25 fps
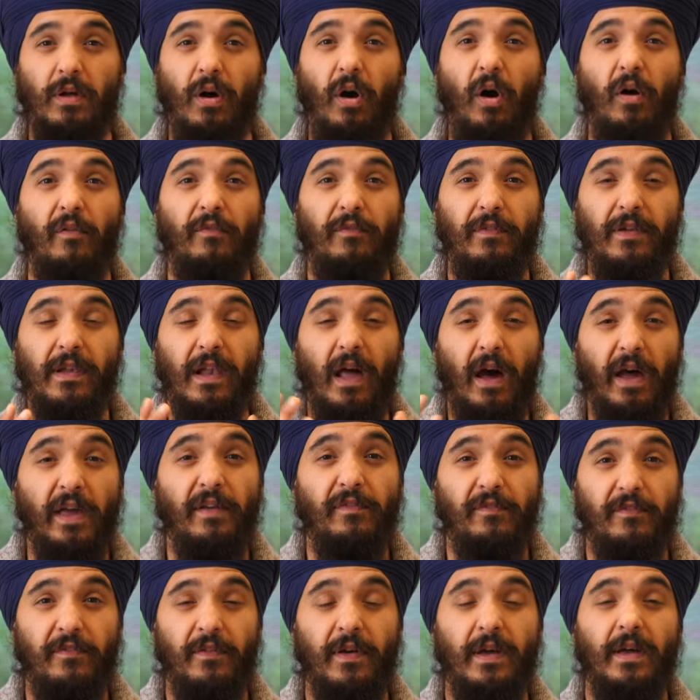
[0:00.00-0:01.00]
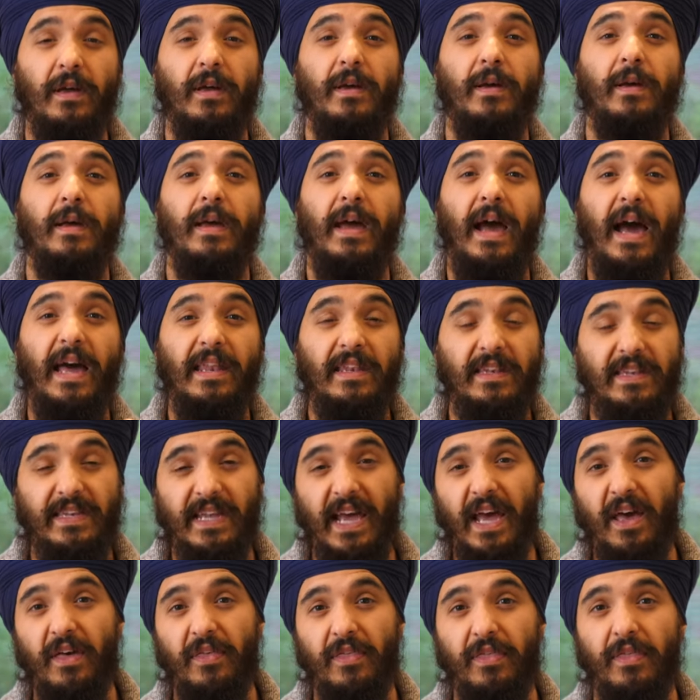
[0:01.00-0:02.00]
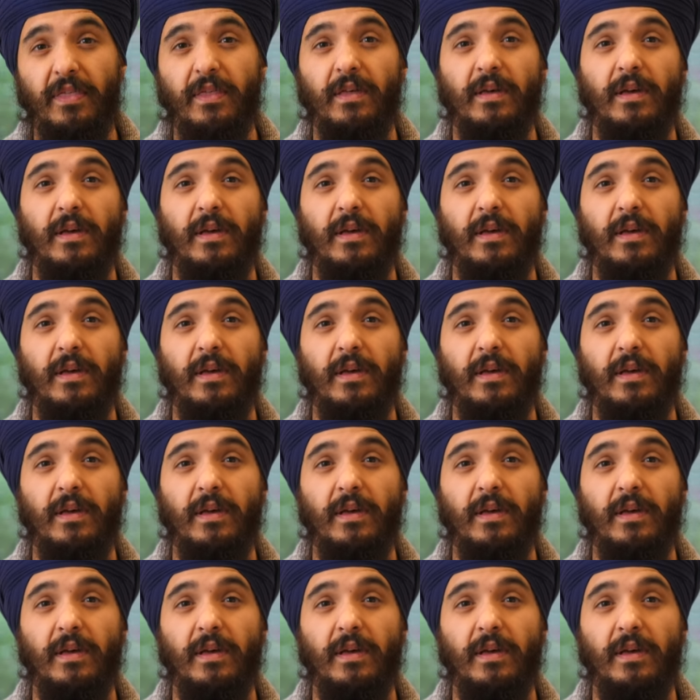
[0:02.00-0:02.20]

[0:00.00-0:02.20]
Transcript: of life and death.